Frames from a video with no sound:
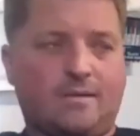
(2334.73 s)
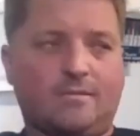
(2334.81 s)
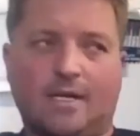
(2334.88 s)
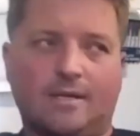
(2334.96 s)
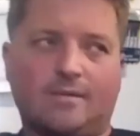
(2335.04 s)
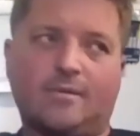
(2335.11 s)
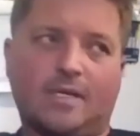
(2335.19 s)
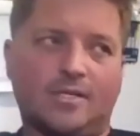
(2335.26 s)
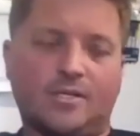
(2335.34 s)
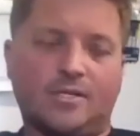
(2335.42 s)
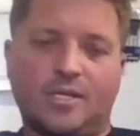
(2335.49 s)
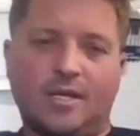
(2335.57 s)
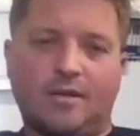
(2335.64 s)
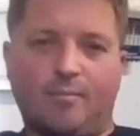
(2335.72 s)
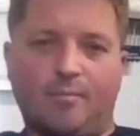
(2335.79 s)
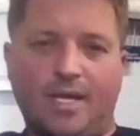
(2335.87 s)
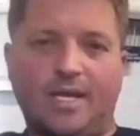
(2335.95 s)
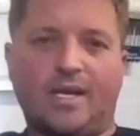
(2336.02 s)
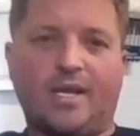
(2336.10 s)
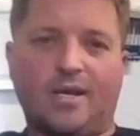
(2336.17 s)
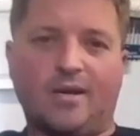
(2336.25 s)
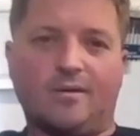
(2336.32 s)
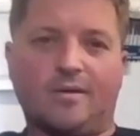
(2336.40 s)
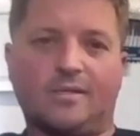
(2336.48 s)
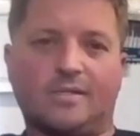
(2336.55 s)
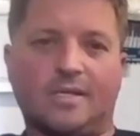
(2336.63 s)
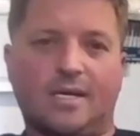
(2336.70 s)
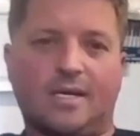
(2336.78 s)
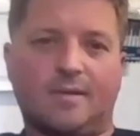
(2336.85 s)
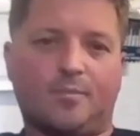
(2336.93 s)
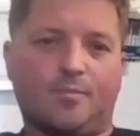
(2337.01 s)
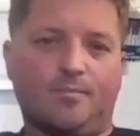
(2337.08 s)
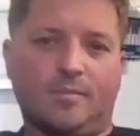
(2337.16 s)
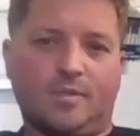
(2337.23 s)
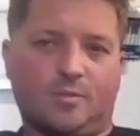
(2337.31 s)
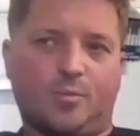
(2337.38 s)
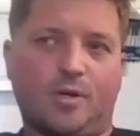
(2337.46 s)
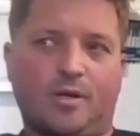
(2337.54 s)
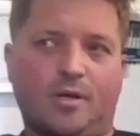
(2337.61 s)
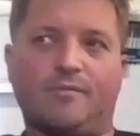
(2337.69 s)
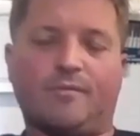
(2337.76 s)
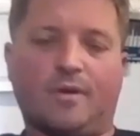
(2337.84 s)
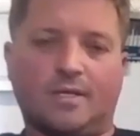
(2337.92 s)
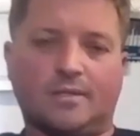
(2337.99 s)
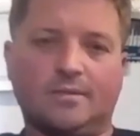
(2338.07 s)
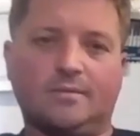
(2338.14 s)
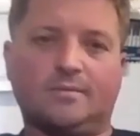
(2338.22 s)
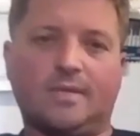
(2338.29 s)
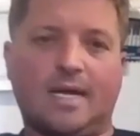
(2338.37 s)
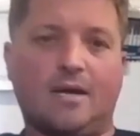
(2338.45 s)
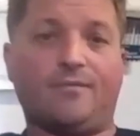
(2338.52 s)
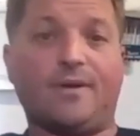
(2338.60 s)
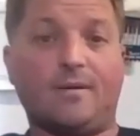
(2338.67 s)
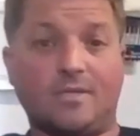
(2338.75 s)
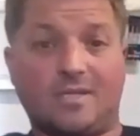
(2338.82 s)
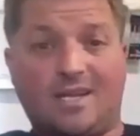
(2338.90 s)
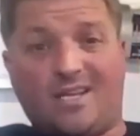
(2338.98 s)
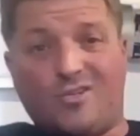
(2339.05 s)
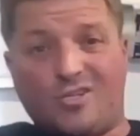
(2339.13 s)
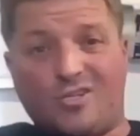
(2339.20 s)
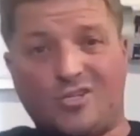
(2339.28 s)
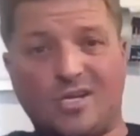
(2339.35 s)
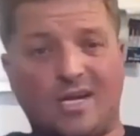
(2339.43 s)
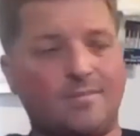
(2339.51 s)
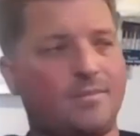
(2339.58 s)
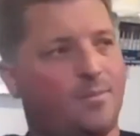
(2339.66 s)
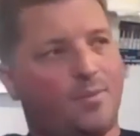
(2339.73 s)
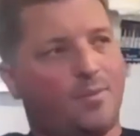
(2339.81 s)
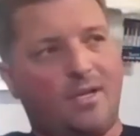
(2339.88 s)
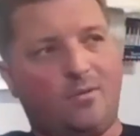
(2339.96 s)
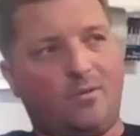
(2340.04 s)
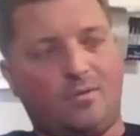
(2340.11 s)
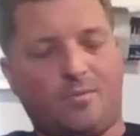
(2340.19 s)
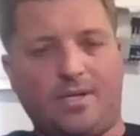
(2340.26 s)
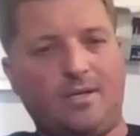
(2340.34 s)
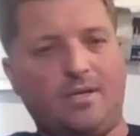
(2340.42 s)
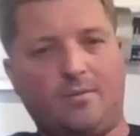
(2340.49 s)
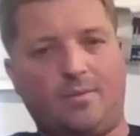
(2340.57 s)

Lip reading: I just think being here is pretty good for us. Now, if I was an engine shop, it probably wouldn't be good